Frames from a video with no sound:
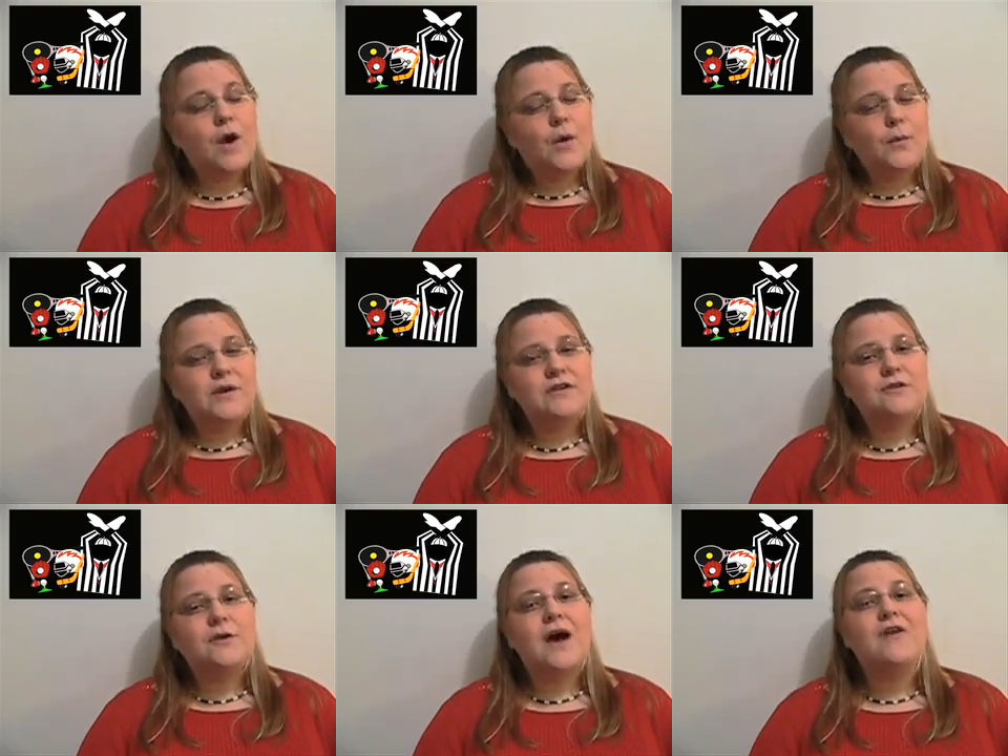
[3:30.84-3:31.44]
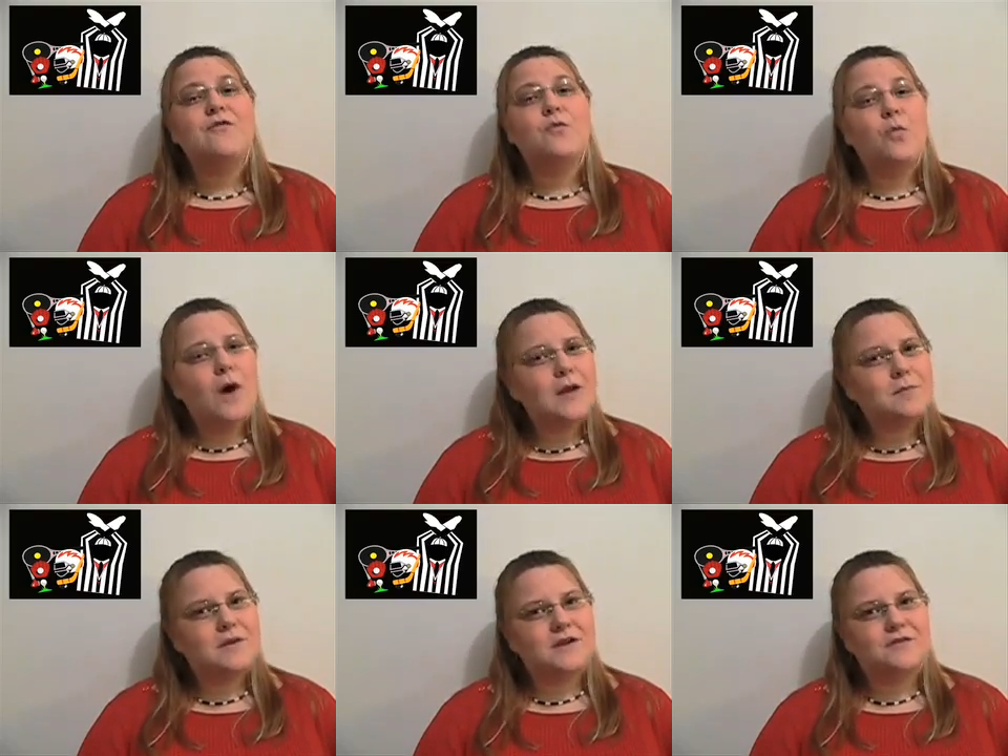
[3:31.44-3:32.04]
We do have
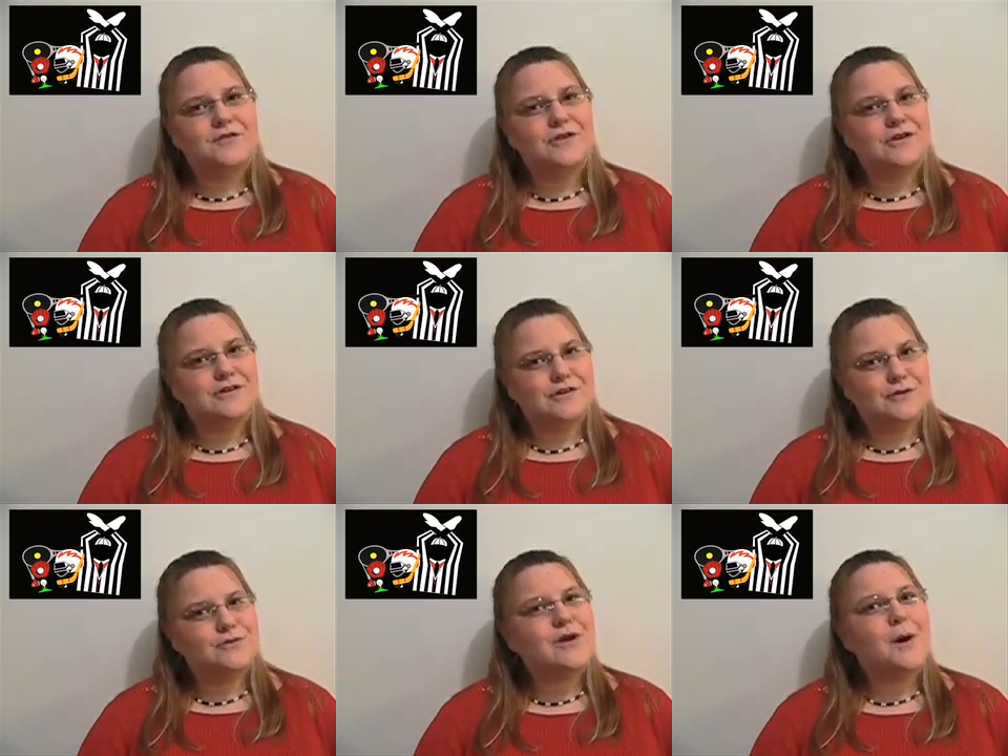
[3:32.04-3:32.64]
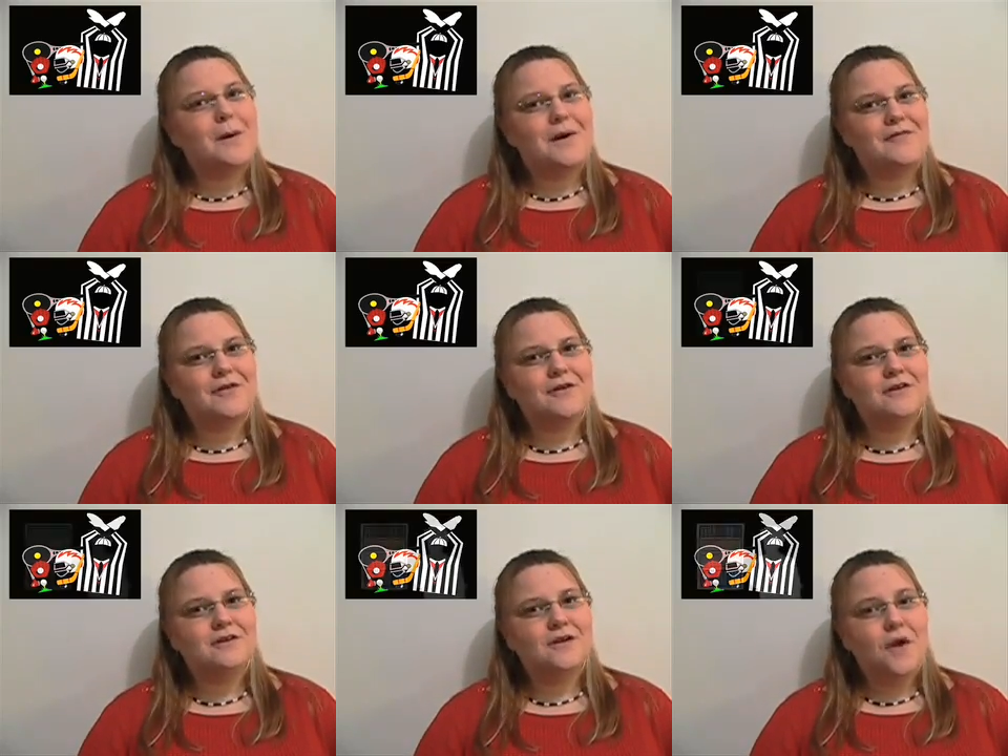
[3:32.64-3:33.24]
one bit of good news,
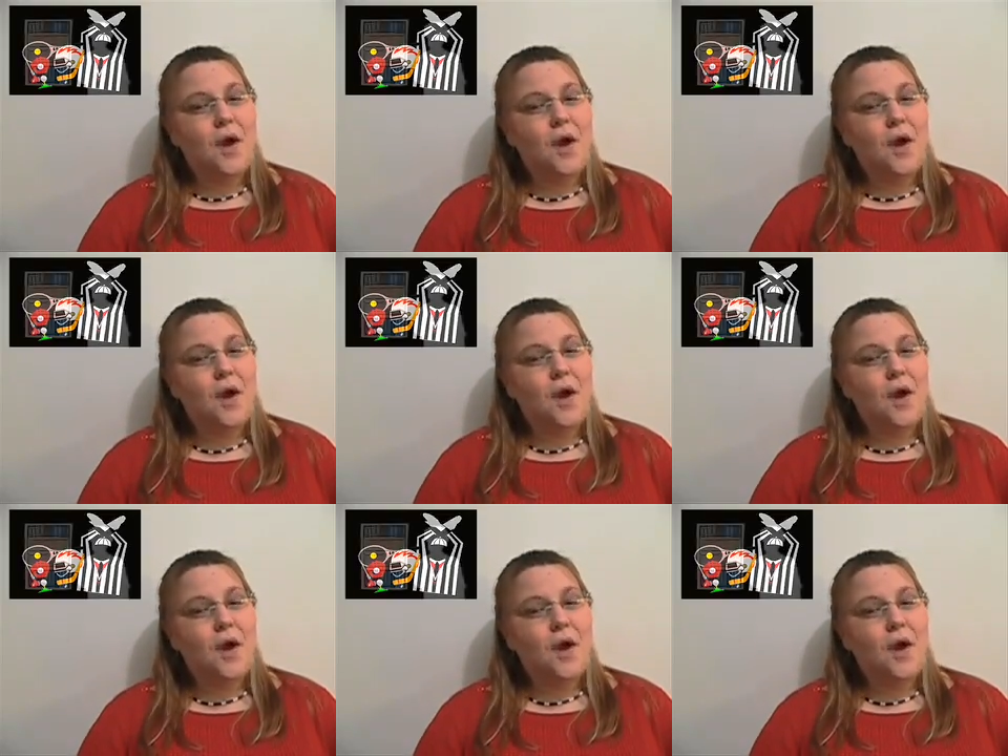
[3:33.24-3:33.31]
however.